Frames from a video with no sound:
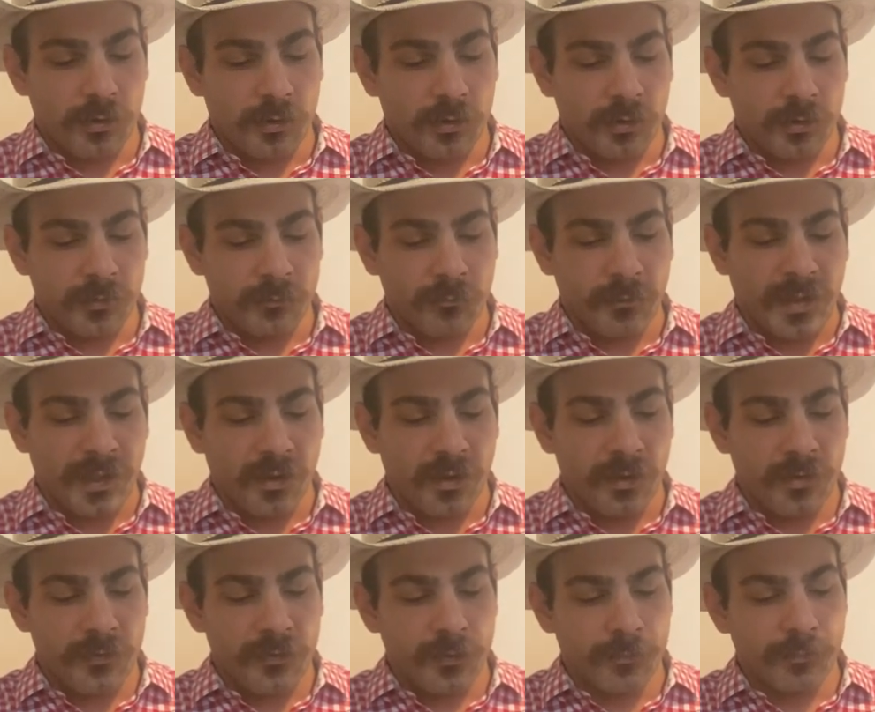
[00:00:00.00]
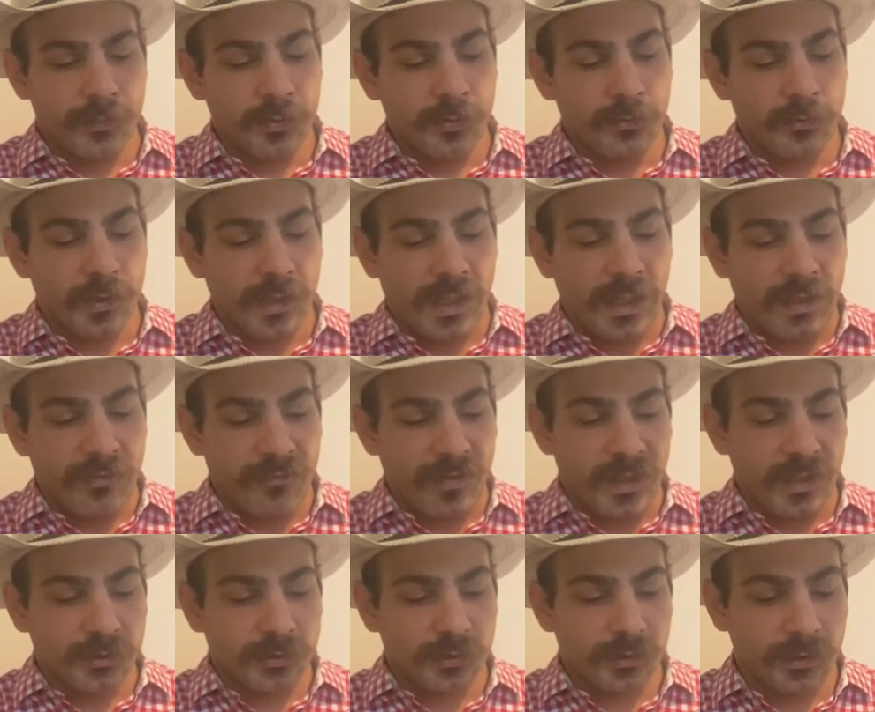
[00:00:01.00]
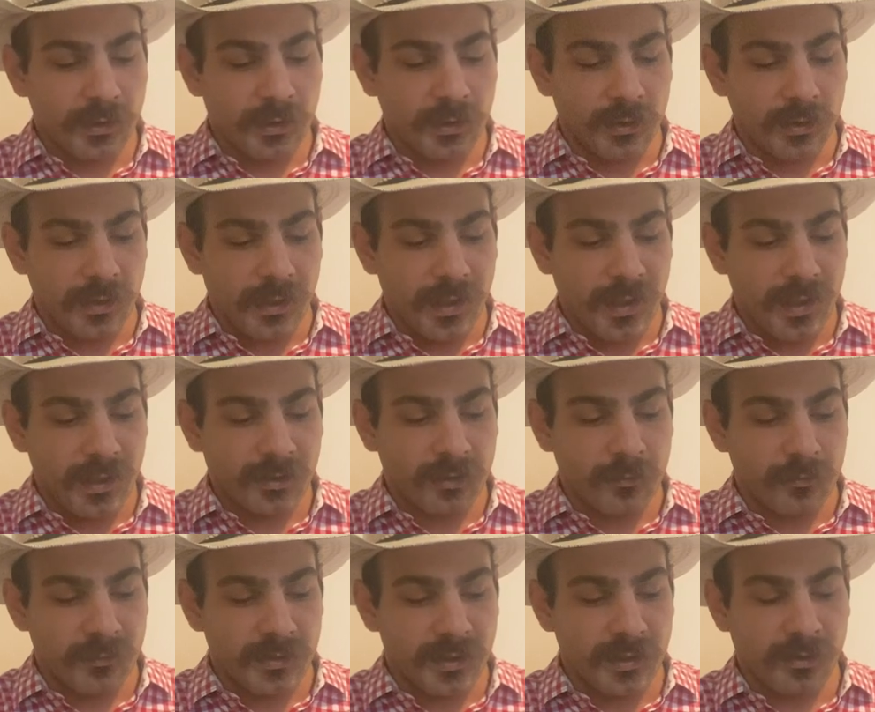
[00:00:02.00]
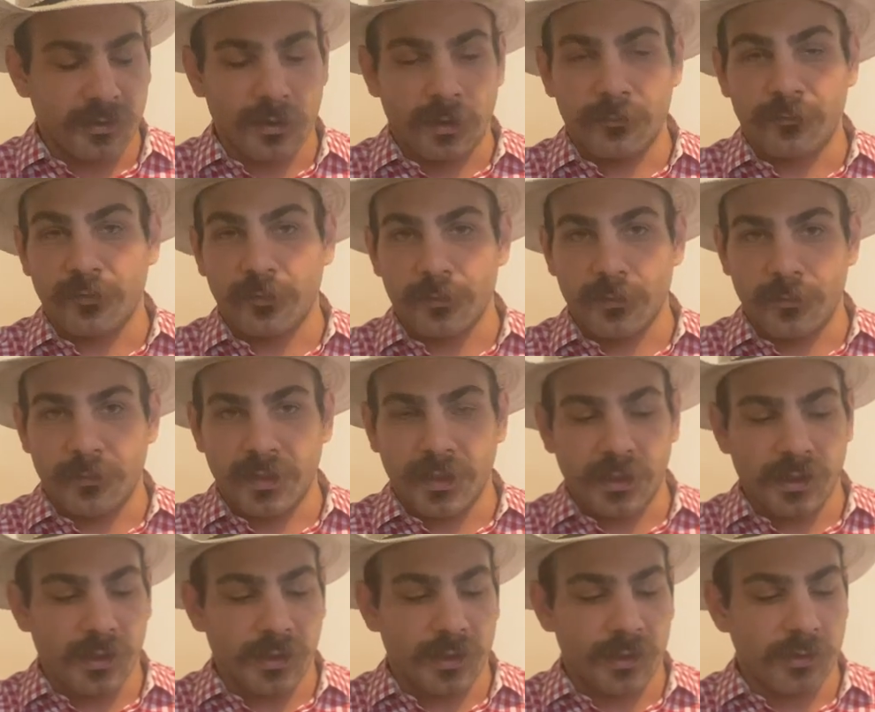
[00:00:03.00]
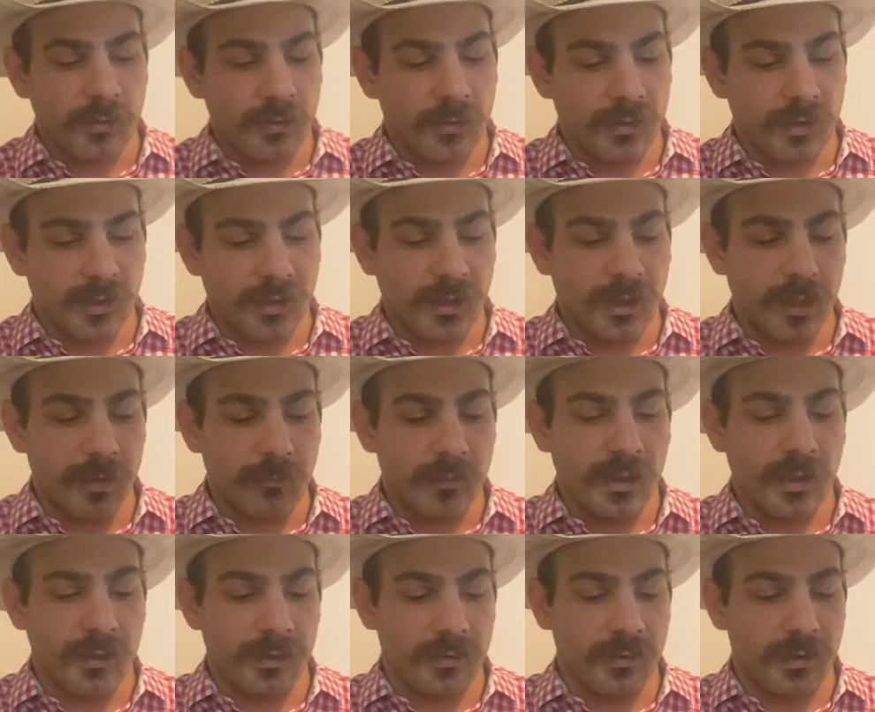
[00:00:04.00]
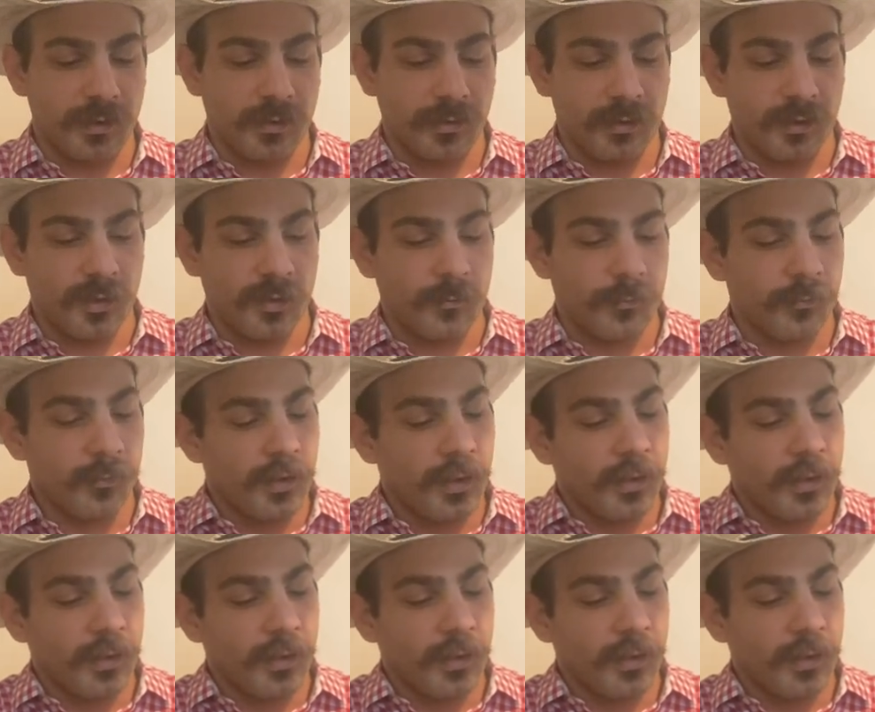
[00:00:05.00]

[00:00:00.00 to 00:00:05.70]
on my other boot, I've actually had them dinged up from the beginning. They came kind of dinged up.